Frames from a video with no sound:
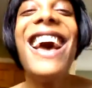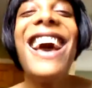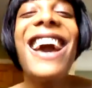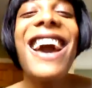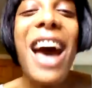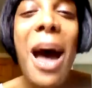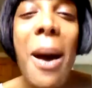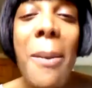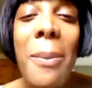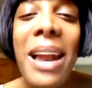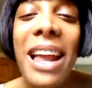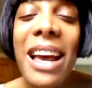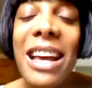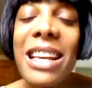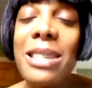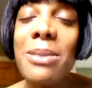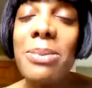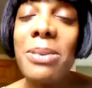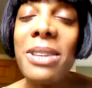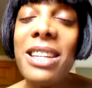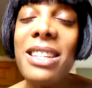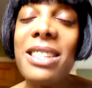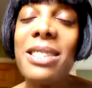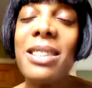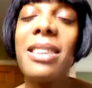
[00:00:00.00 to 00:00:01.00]
God bless.
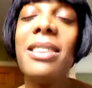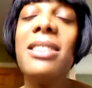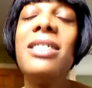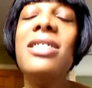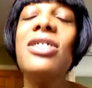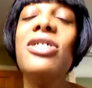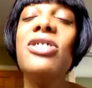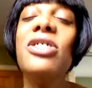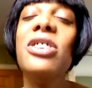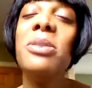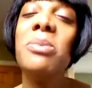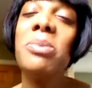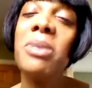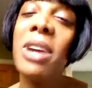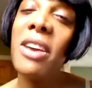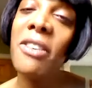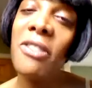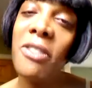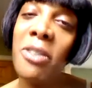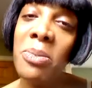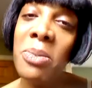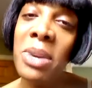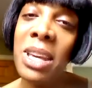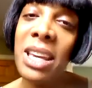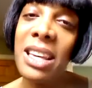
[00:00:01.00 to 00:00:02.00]
Please continue to pray
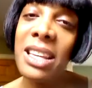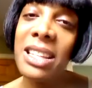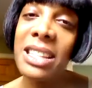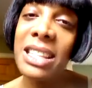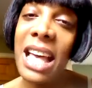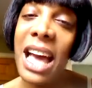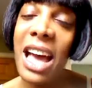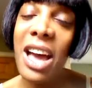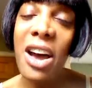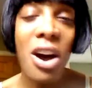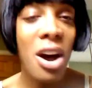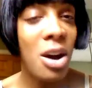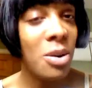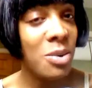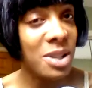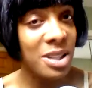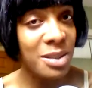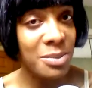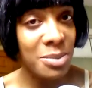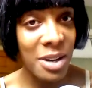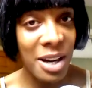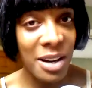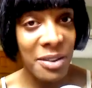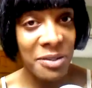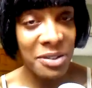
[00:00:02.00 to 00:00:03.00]
for me as I
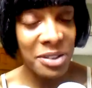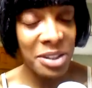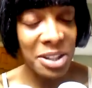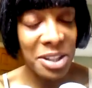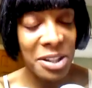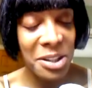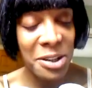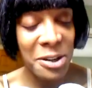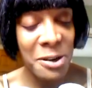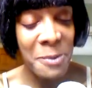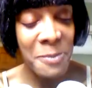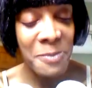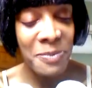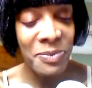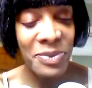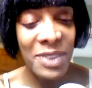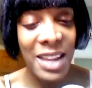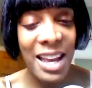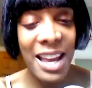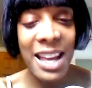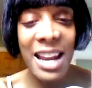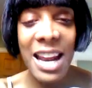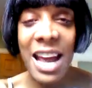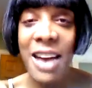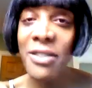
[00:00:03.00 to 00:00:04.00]
always pray for you.
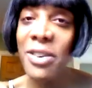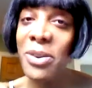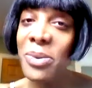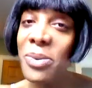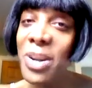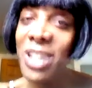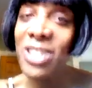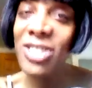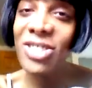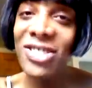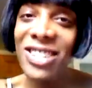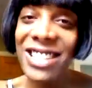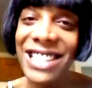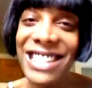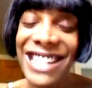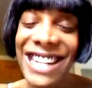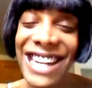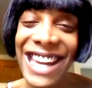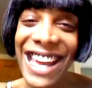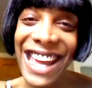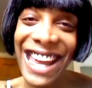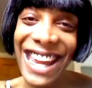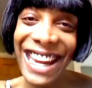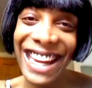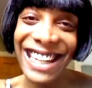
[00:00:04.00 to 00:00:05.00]
And have a wondrous
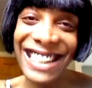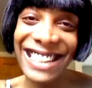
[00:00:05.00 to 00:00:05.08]
day.